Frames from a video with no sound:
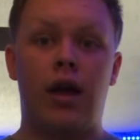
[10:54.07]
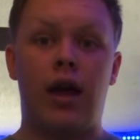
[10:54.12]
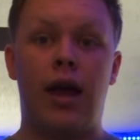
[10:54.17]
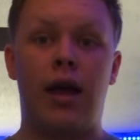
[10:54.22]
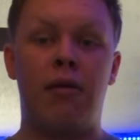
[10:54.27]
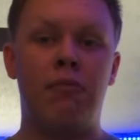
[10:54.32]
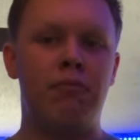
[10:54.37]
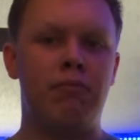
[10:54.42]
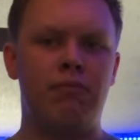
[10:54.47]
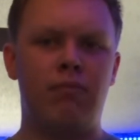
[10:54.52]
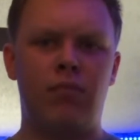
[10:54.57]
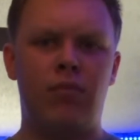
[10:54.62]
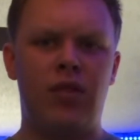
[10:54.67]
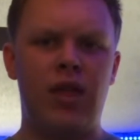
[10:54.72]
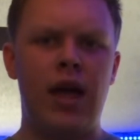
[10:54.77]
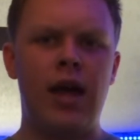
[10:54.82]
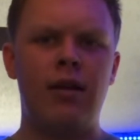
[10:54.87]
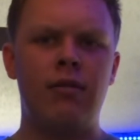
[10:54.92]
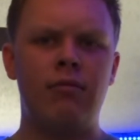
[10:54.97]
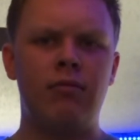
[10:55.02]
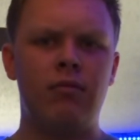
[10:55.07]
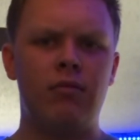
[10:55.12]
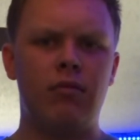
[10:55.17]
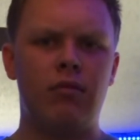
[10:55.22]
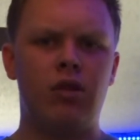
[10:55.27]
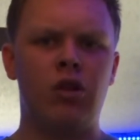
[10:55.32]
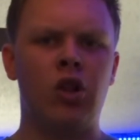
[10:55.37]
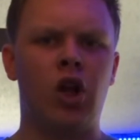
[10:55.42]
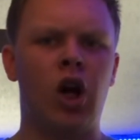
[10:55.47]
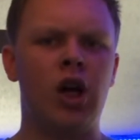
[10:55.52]
and then
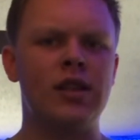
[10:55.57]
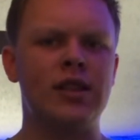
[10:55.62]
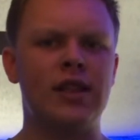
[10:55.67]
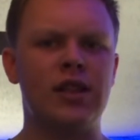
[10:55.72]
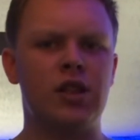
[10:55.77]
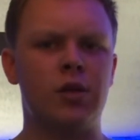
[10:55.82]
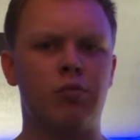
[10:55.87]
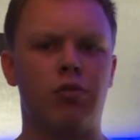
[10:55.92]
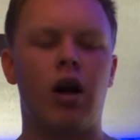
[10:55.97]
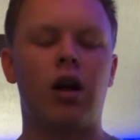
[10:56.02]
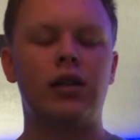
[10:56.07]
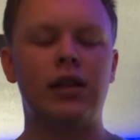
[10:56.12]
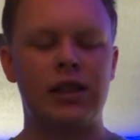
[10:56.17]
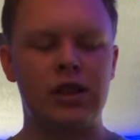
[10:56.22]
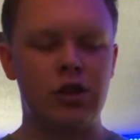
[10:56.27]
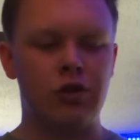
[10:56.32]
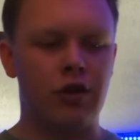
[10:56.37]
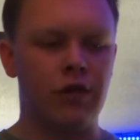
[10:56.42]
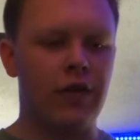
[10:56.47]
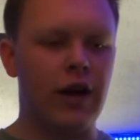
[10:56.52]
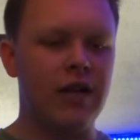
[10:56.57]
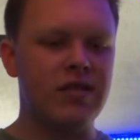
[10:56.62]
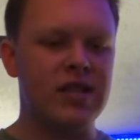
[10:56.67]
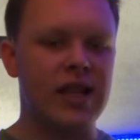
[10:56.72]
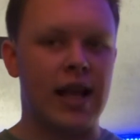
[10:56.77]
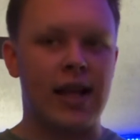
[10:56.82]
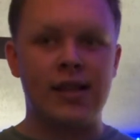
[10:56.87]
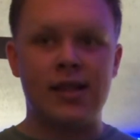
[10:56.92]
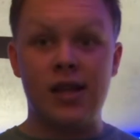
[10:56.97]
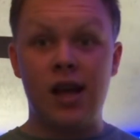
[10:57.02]
lost it to Brock Lesnar in 5
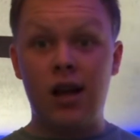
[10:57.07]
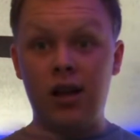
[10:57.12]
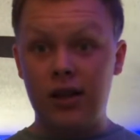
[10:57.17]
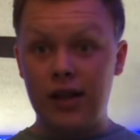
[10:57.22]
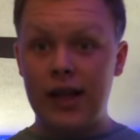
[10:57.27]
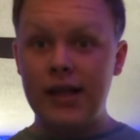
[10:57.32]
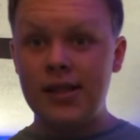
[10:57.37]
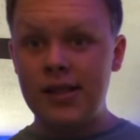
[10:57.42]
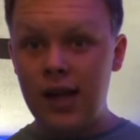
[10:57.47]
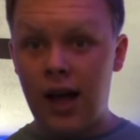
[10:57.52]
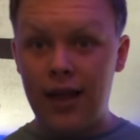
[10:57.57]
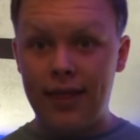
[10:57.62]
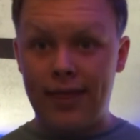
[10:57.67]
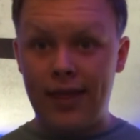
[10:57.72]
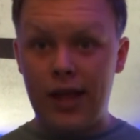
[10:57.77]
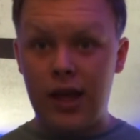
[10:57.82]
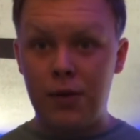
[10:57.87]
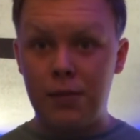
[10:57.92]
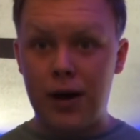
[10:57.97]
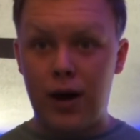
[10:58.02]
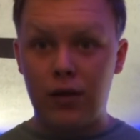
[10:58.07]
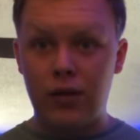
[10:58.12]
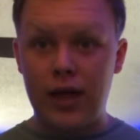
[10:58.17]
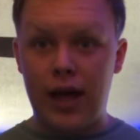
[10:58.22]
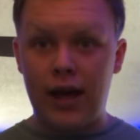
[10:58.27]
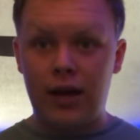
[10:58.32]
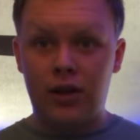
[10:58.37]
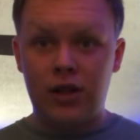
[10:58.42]
seconds. Let's not think about that.